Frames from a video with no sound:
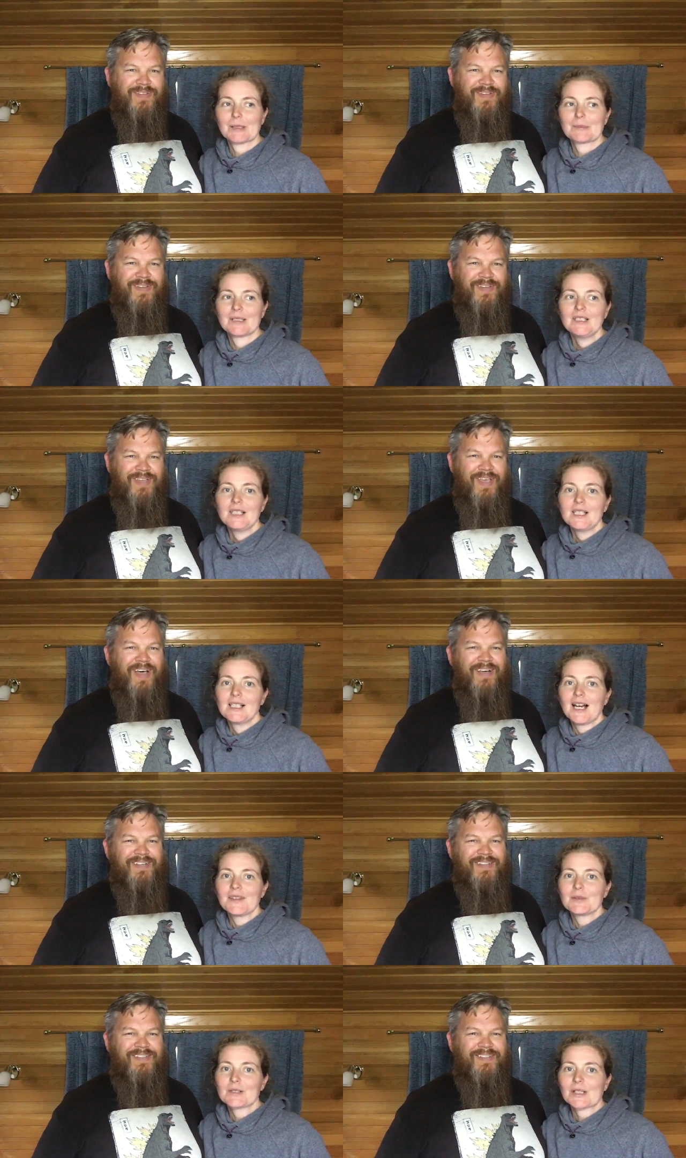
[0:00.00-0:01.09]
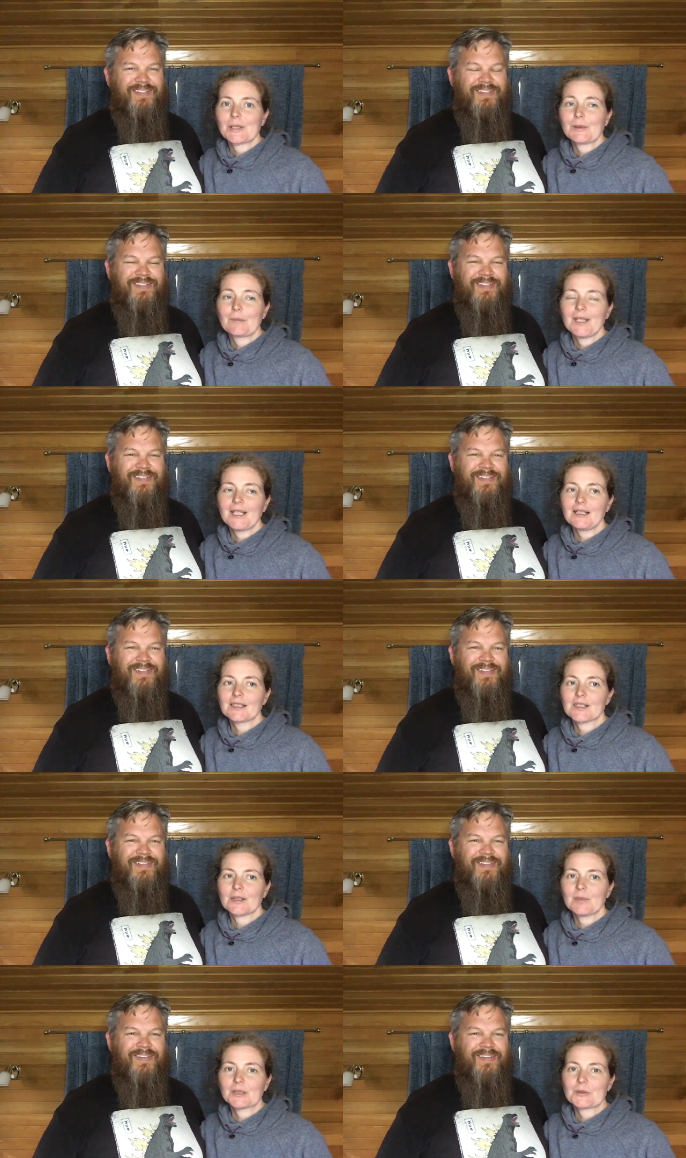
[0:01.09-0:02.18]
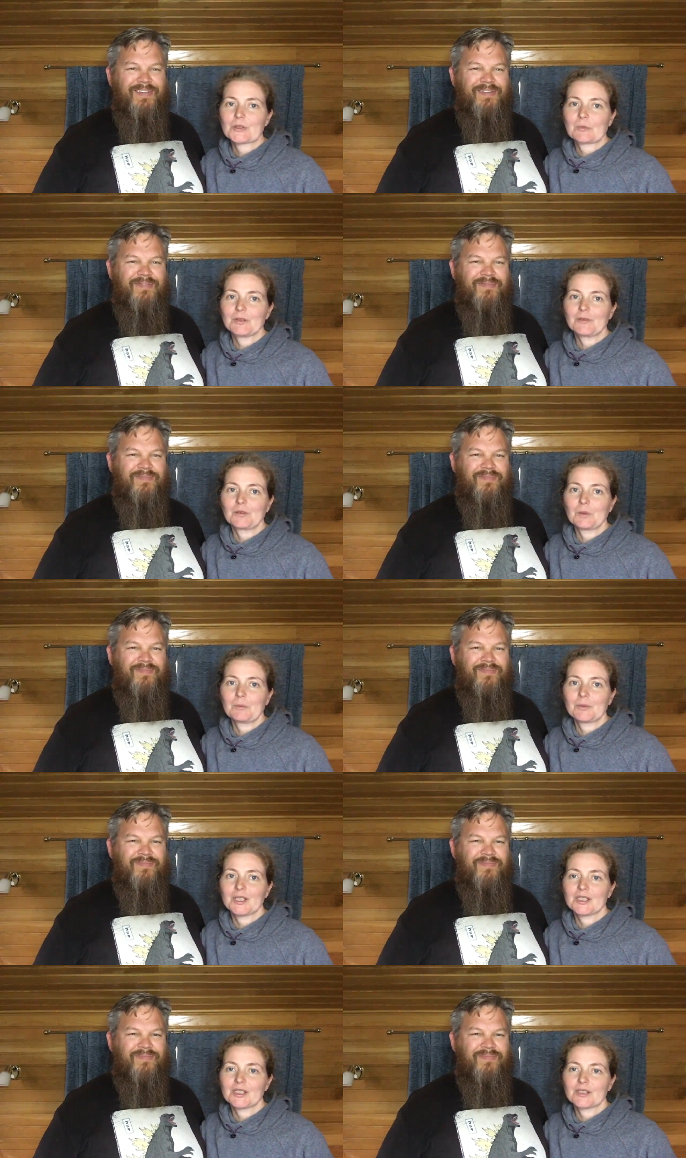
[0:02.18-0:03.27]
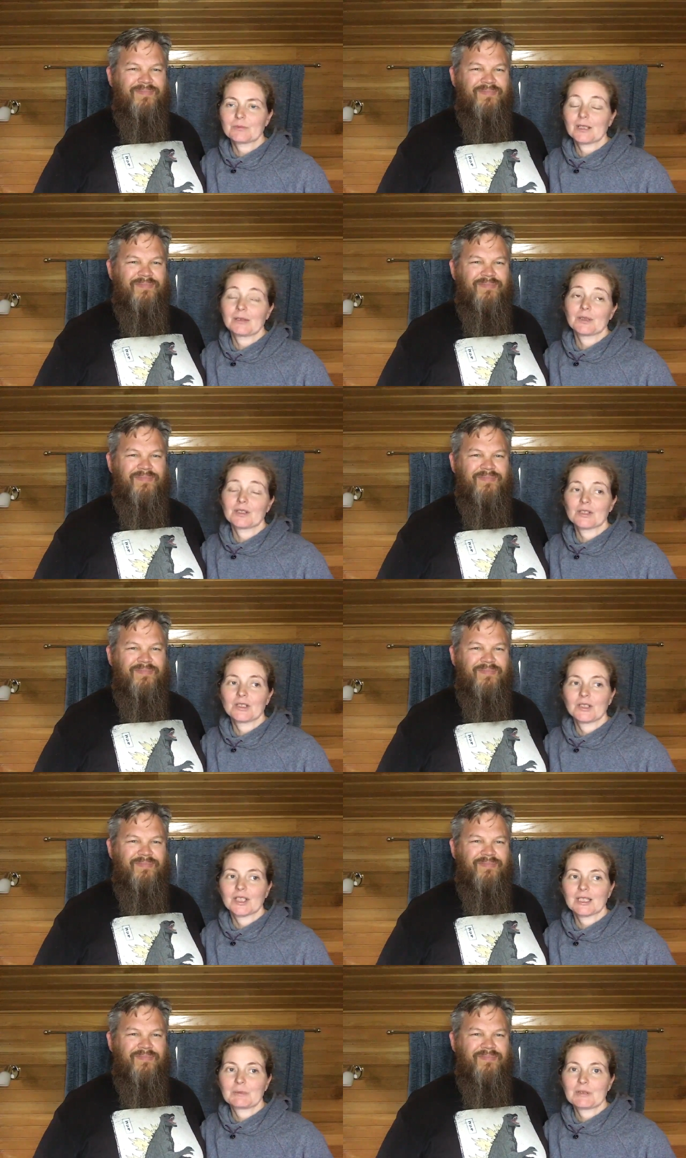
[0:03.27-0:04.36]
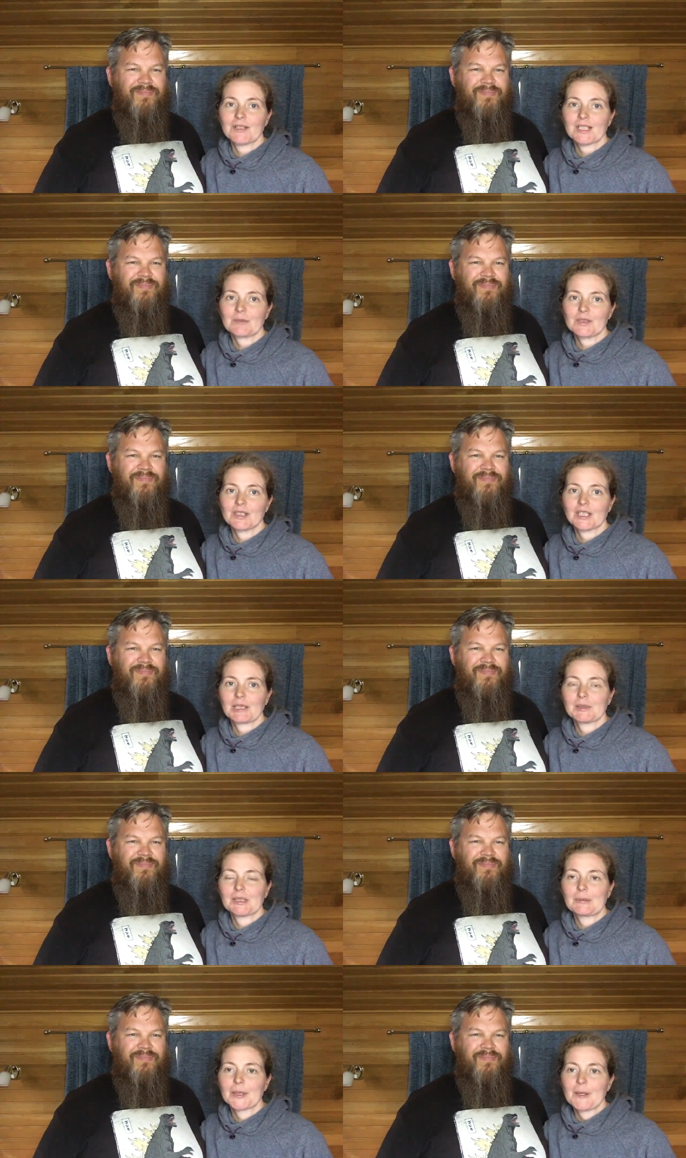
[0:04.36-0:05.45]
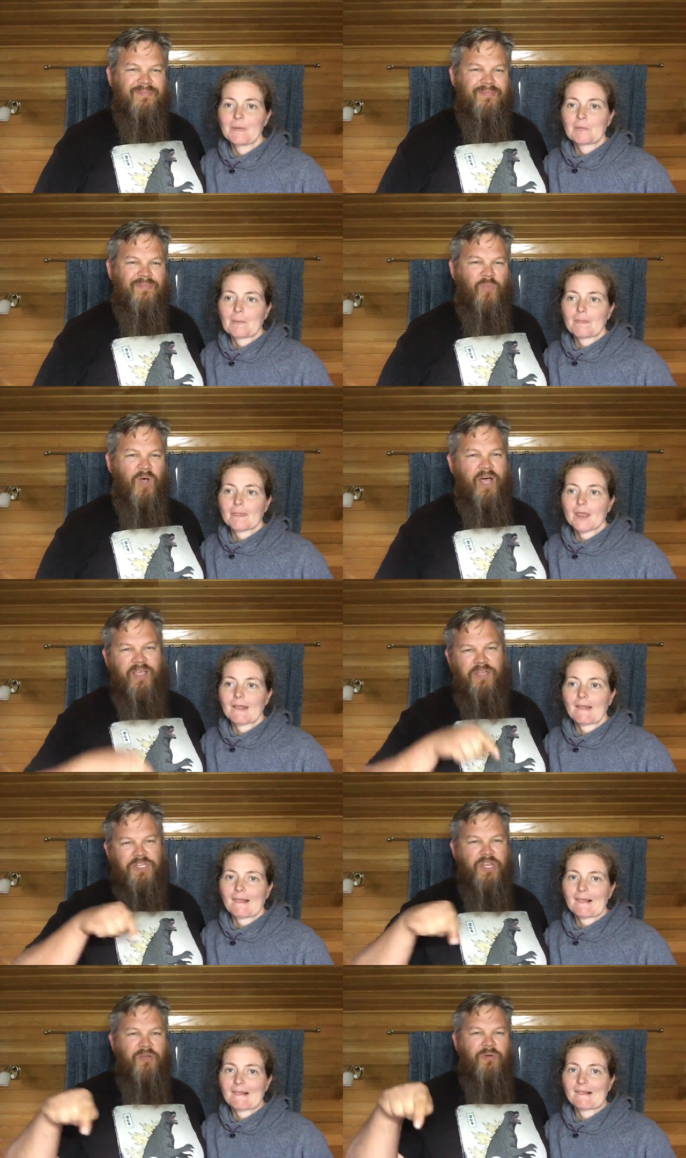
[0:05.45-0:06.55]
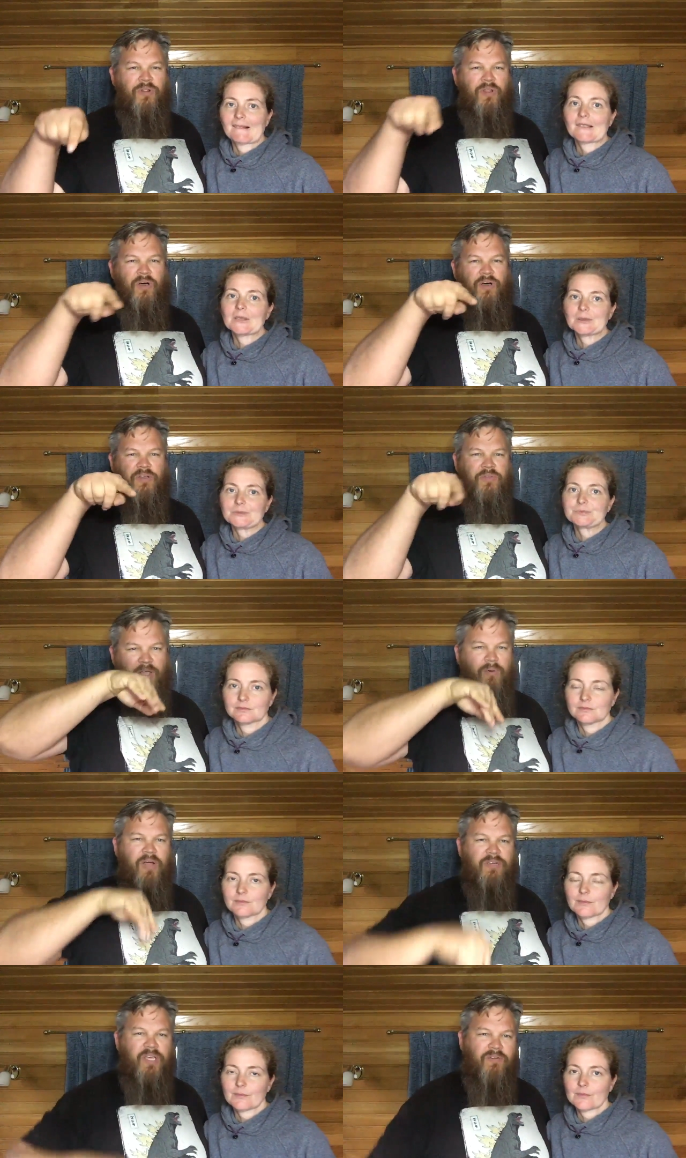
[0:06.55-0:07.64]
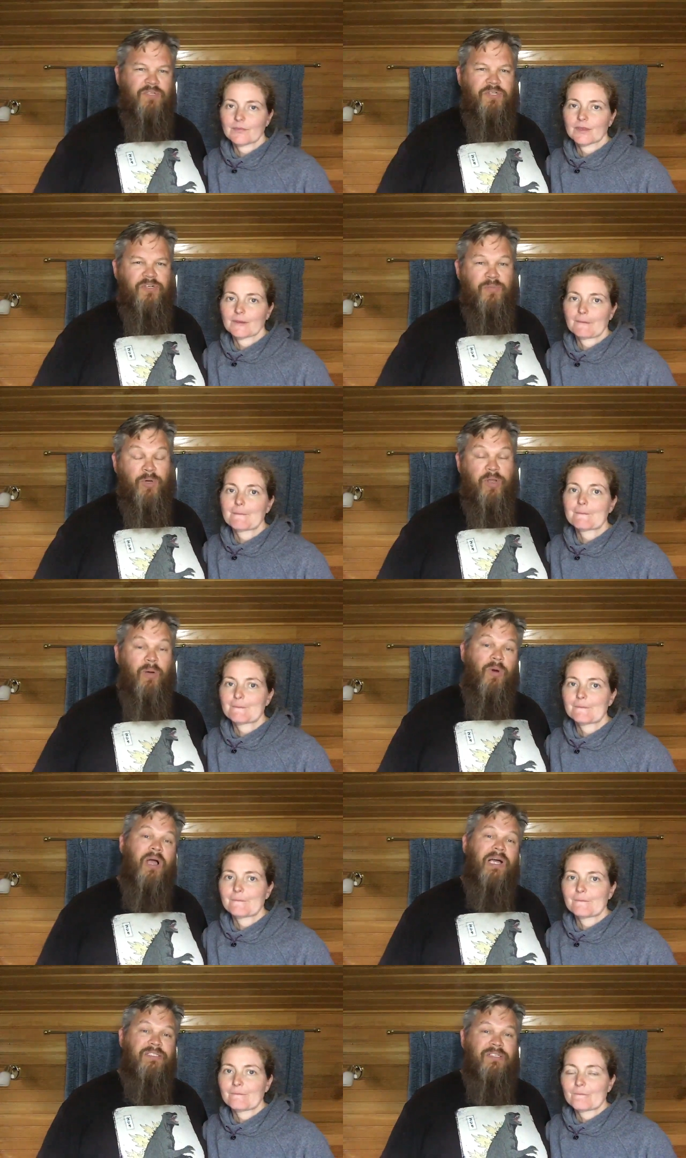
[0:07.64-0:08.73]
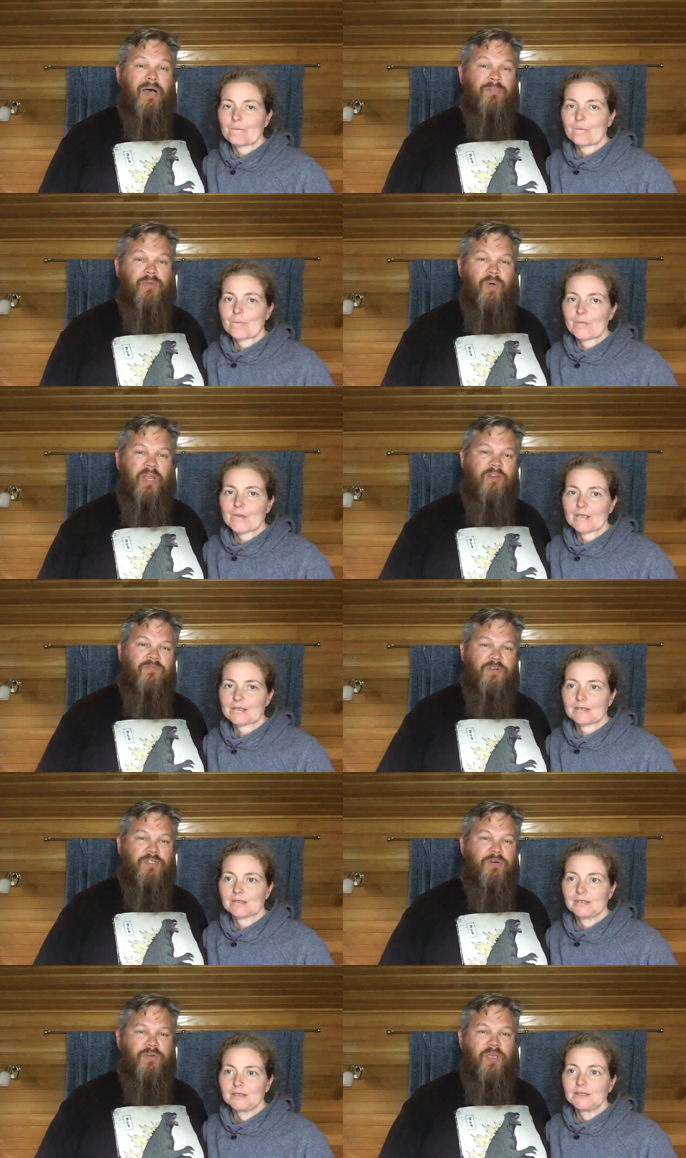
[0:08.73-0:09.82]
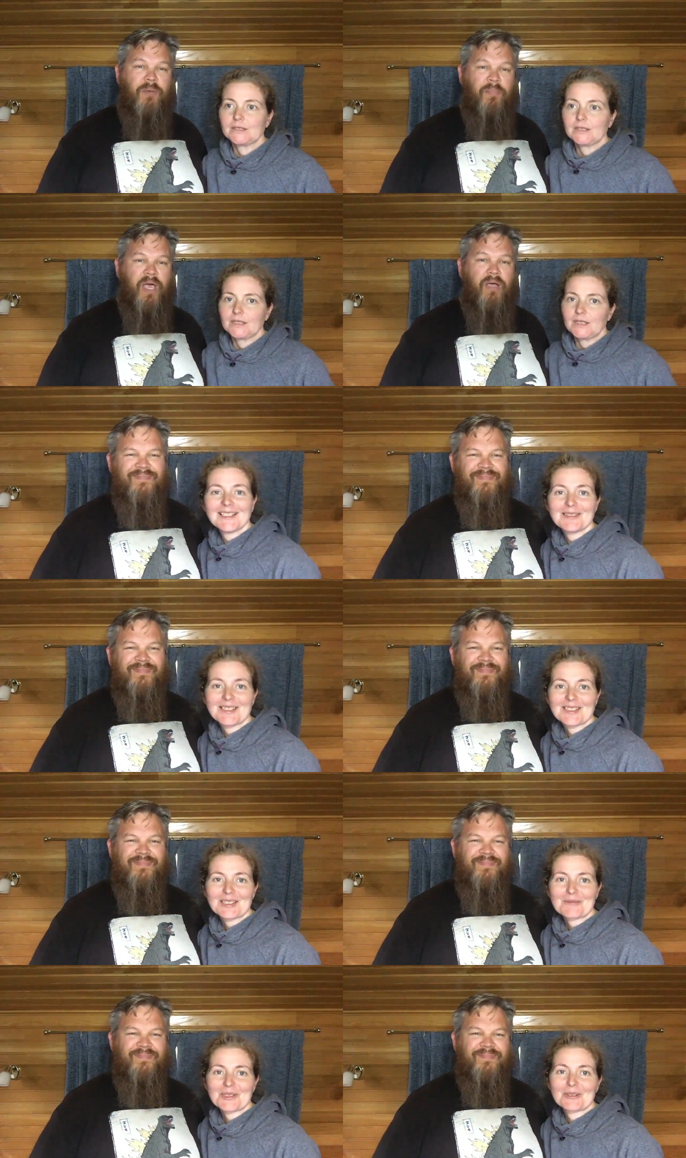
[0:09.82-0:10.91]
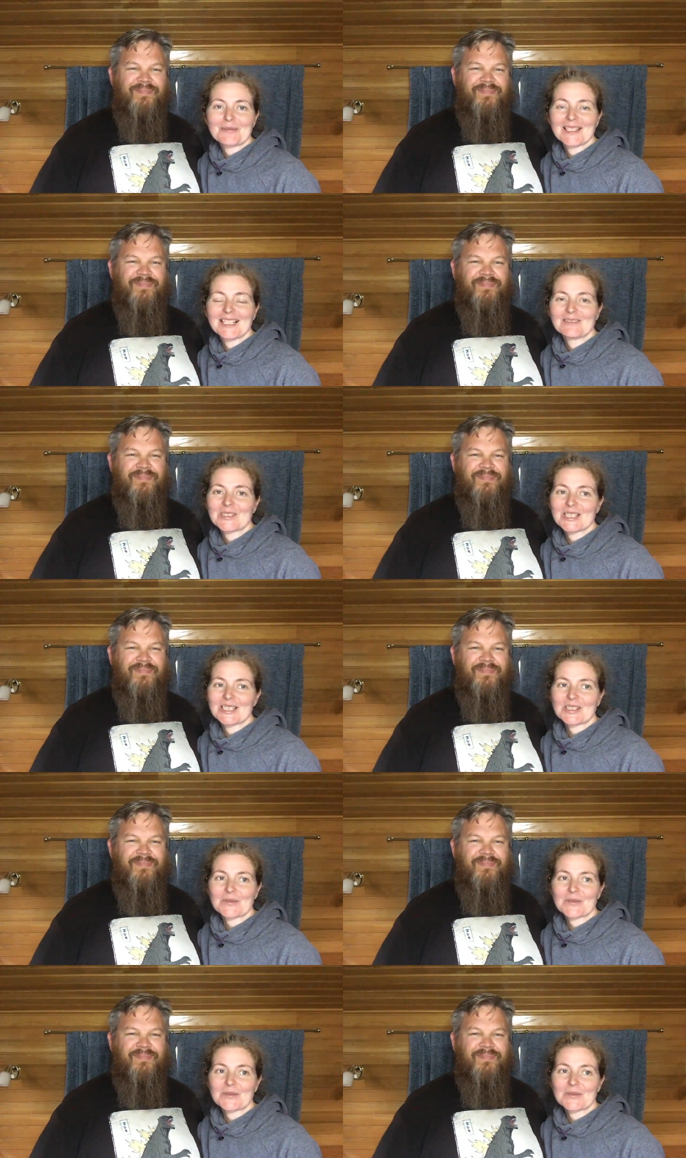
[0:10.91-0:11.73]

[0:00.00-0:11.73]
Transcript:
Speaker 1: paper. Yeah. And there was a co-op there, so Michael dropped me off at one bridge, well, with the dog, and we ran up to the co-op.
Speaker 2: Well, I continued along around to Alvechurch Marina, where I stopped and waited for Jo to come back.
Speaker 1: There was a chip shop in Alvechurch